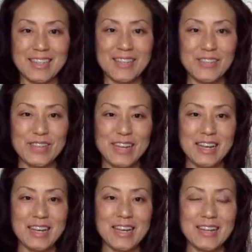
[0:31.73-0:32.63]

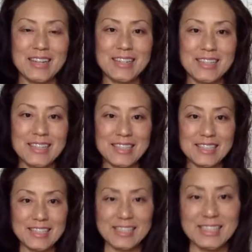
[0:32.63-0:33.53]
Aloha,
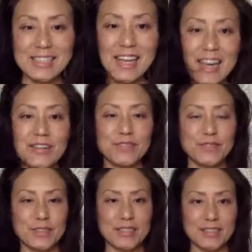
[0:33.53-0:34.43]
this is
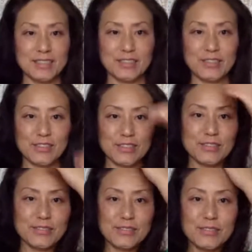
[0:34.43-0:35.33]
Steph with
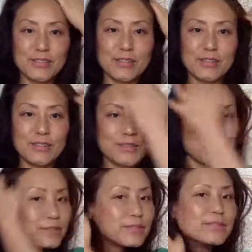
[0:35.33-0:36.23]
Turtle
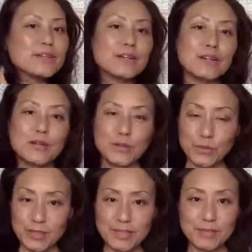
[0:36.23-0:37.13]
Flow.
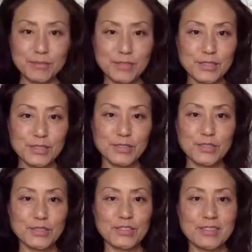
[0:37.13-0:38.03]
Welcome
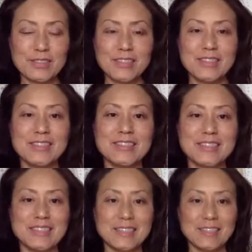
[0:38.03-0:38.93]
to
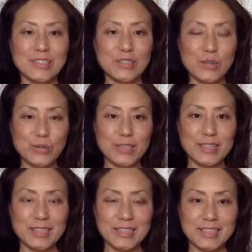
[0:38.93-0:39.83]

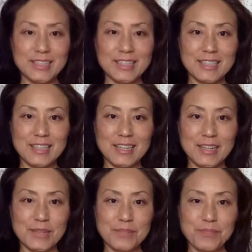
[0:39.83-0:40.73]
Yogi Tea
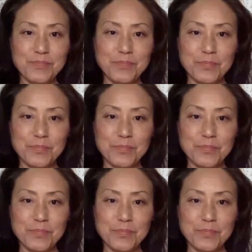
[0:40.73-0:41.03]
Time.